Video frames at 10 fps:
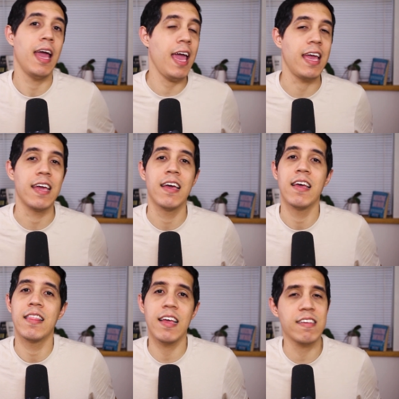Hey,
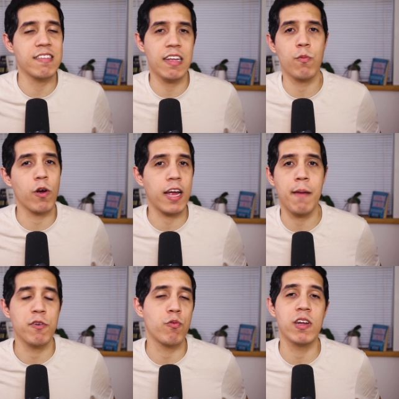Things didn't work
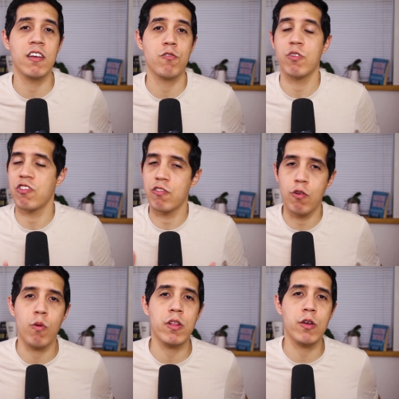out between us, which is
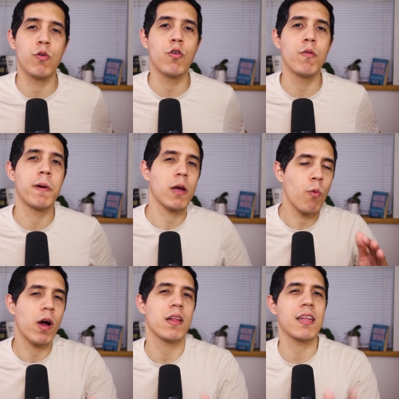totally cool, but I
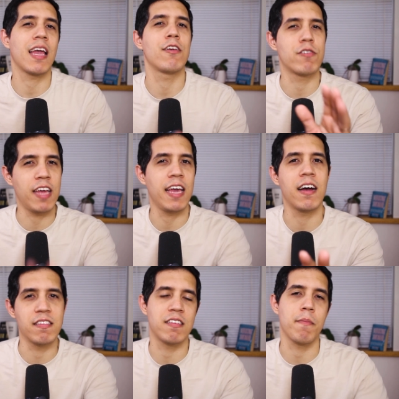wanted to get your take
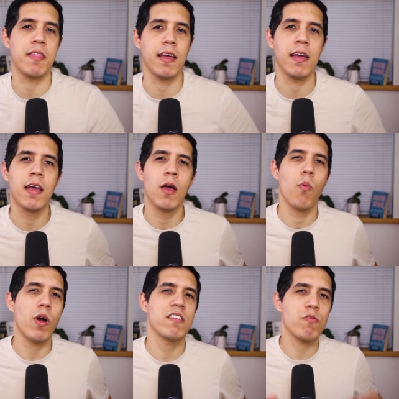on something.
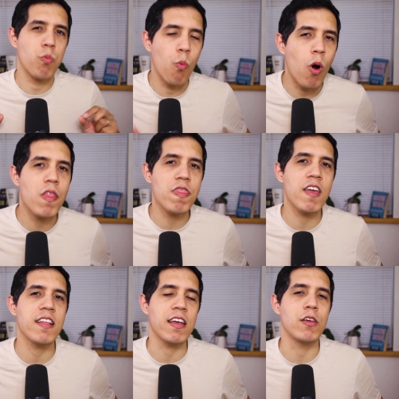What is one
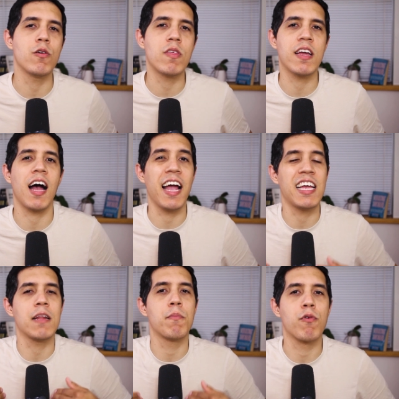thing that you think I
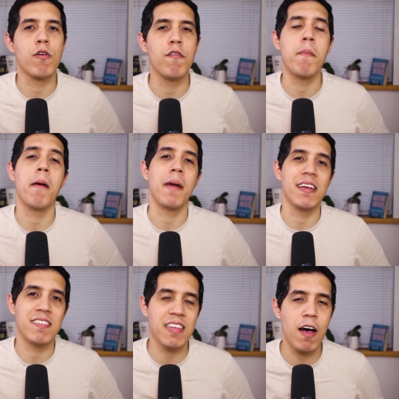can improve about
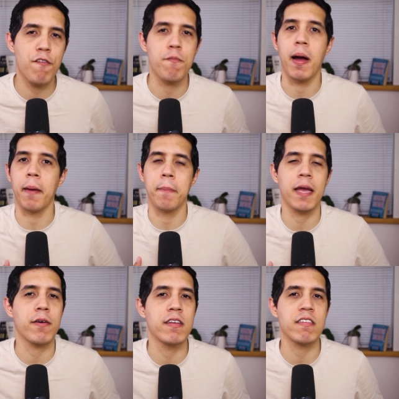myself, my
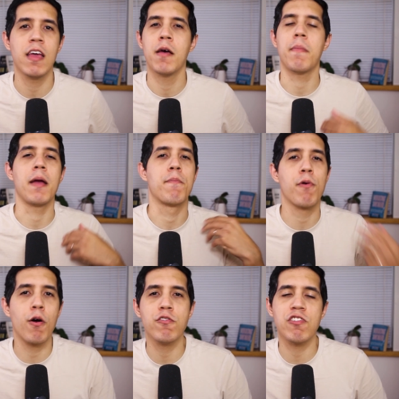appearance, my
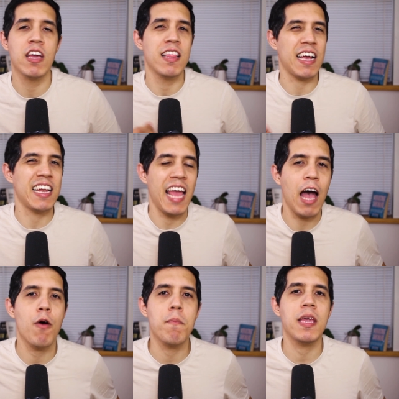approach that can
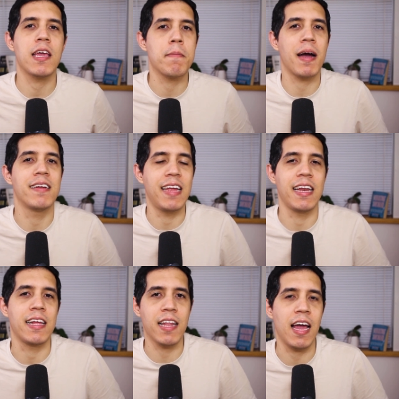help me in my
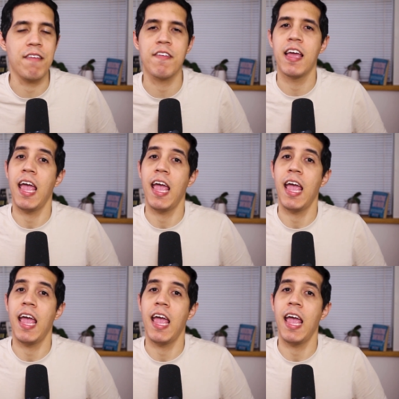dating life?